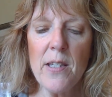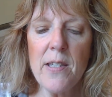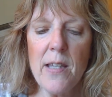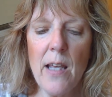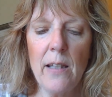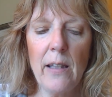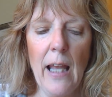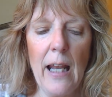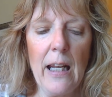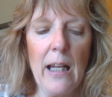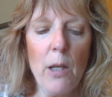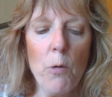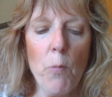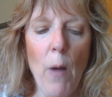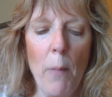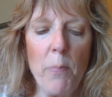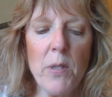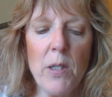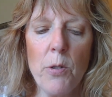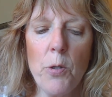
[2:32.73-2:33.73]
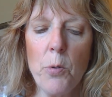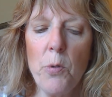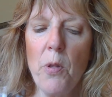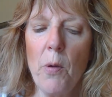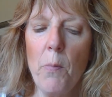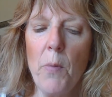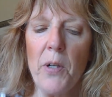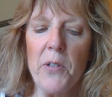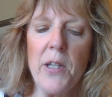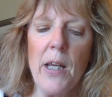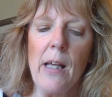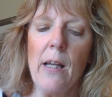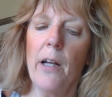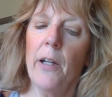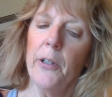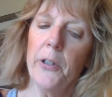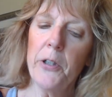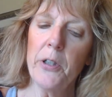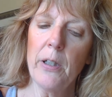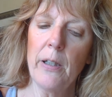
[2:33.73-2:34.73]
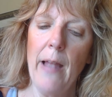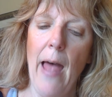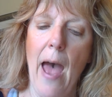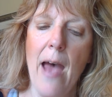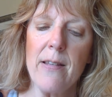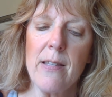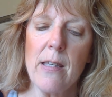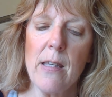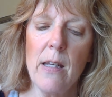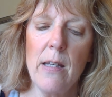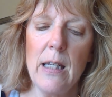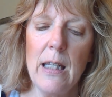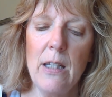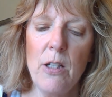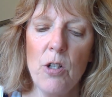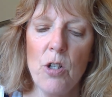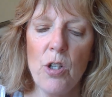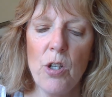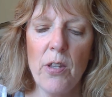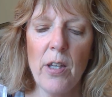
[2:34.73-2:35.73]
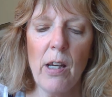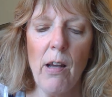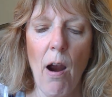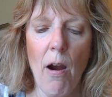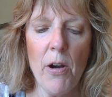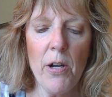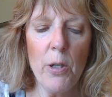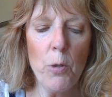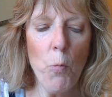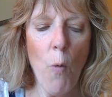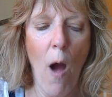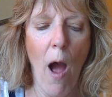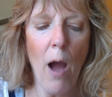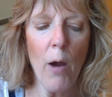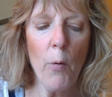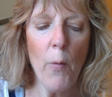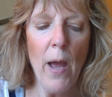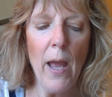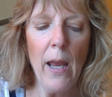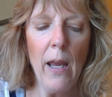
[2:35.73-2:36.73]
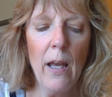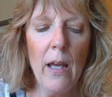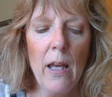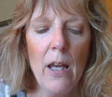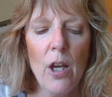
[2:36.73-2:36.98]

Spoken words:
sunlight erupted through the multicolored glass and into the garden walkway.